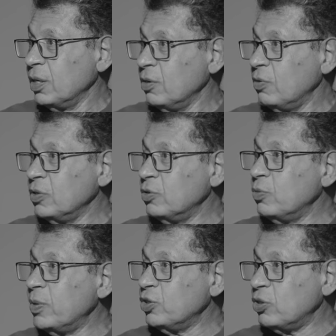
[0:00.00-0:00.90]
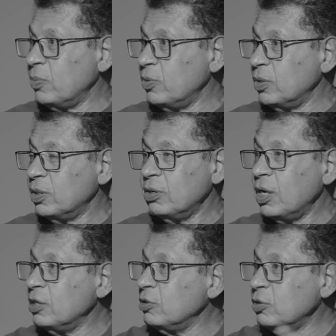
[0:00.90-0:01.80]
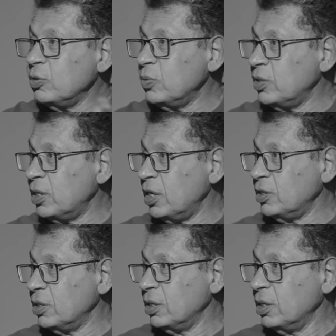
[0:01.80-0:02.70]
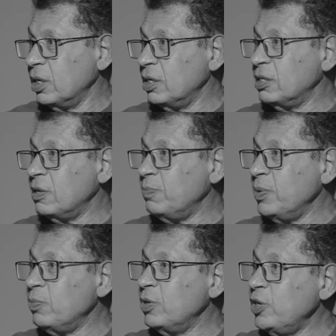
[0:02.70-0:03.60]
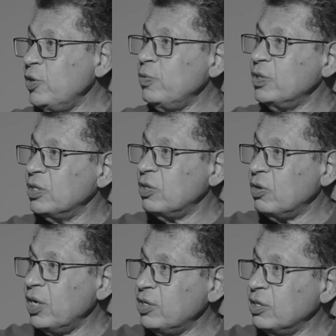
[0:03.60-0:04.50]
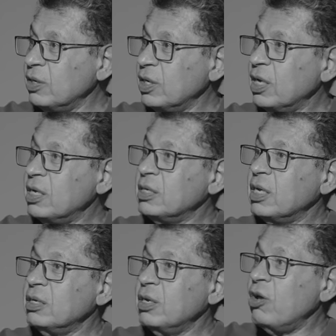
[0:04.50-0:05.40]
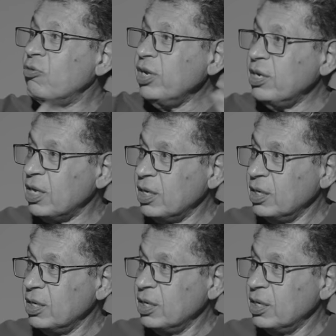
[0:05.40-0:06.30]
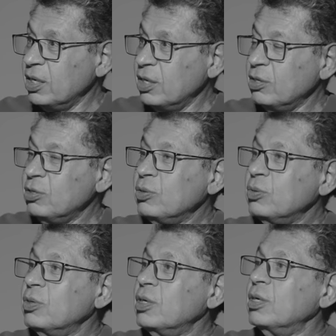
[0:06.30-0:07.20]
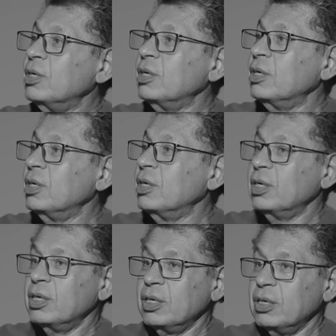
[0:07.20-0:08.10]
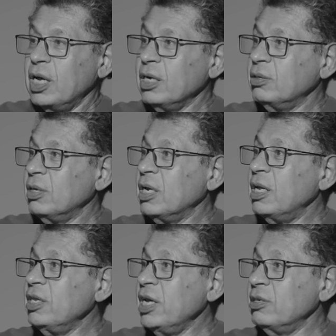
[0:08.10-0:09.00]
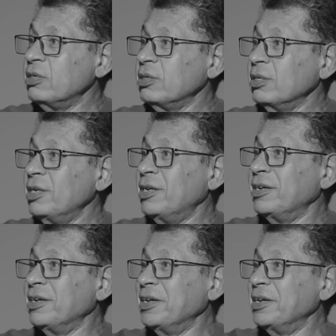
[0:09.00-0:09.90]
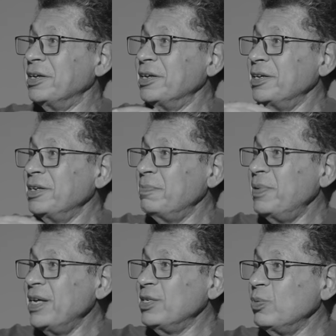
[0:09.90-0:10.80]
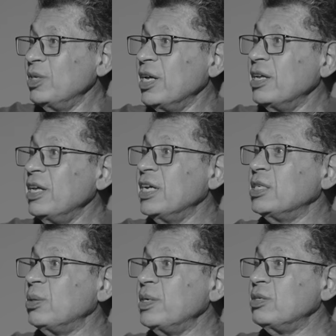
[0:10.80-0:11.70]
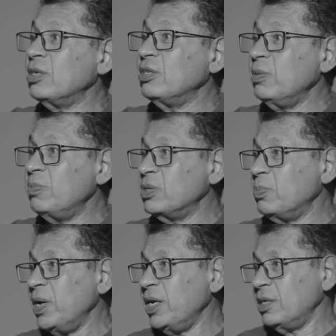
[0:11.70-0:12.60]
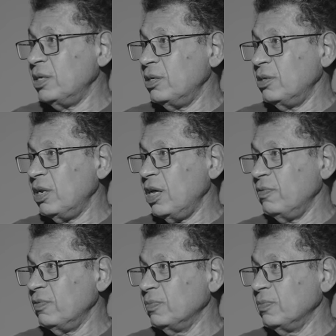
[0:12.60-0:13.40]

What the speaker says: causing too much trouble. Nothing to do with the religion. It's the people using the religion as an arena to, like the gladiators, in a place where they can express their deepest pain in their life.